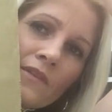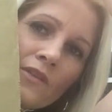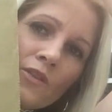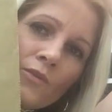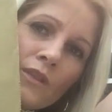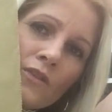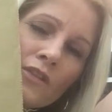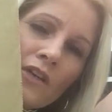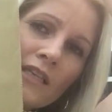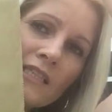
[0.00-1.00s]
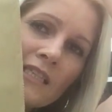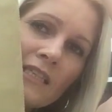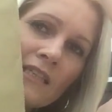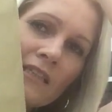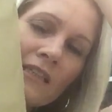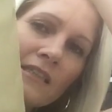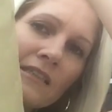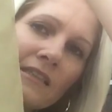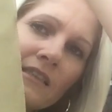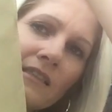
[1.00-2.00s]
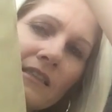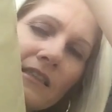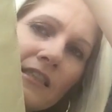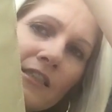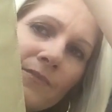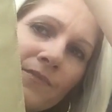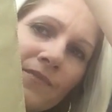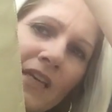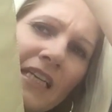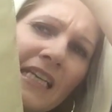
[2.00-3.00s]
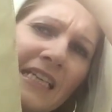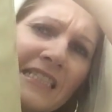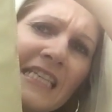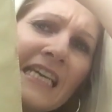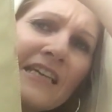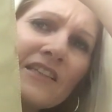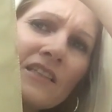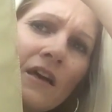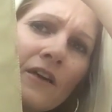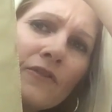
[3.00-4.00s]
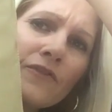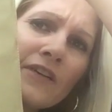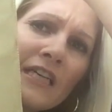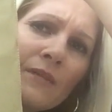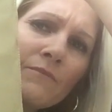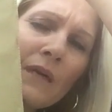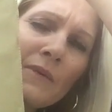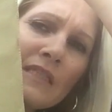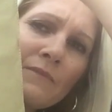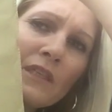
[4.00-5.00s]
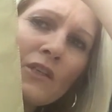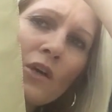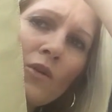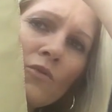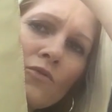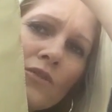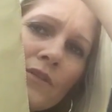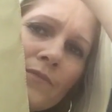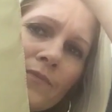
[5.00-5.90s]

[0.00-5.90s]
Thought it would look nice in a an antique style frame, maybe something gold.